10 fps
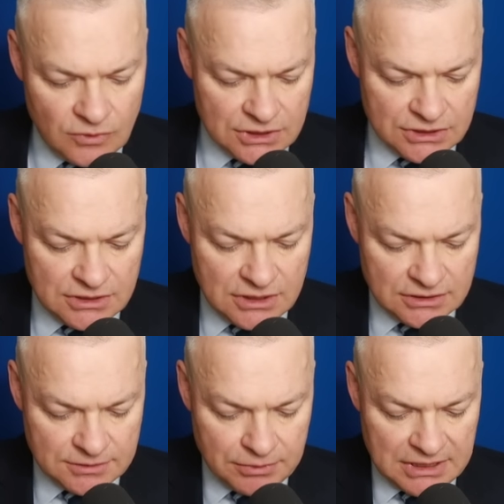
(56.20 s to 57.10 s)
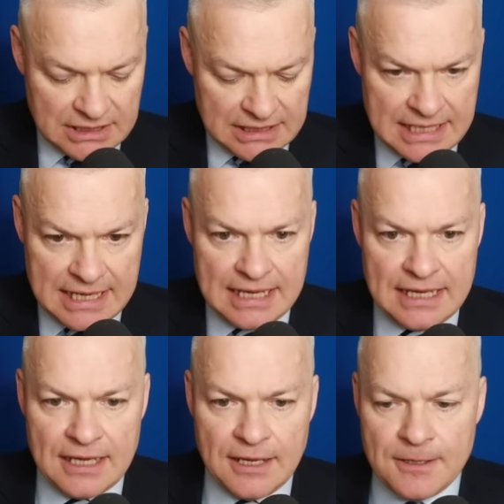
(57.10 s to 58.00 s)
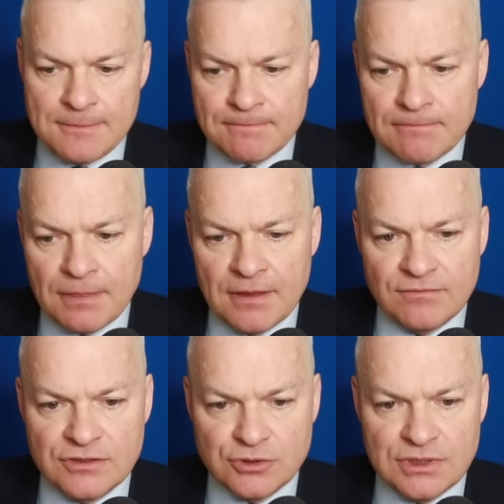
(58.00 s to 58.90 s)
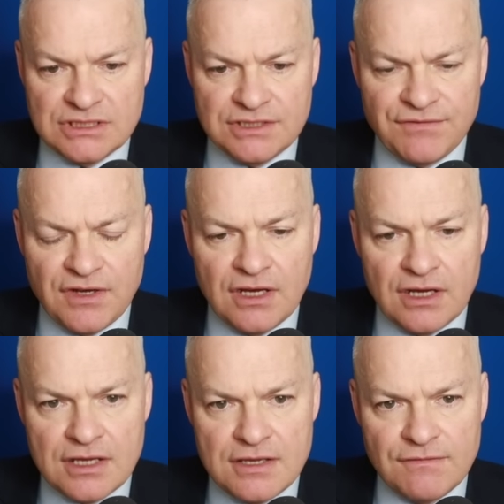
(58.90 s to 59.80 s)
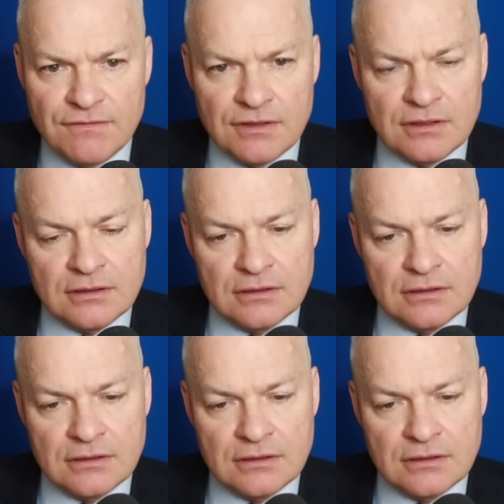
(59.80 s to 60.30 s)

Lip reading: Which does play here for 25.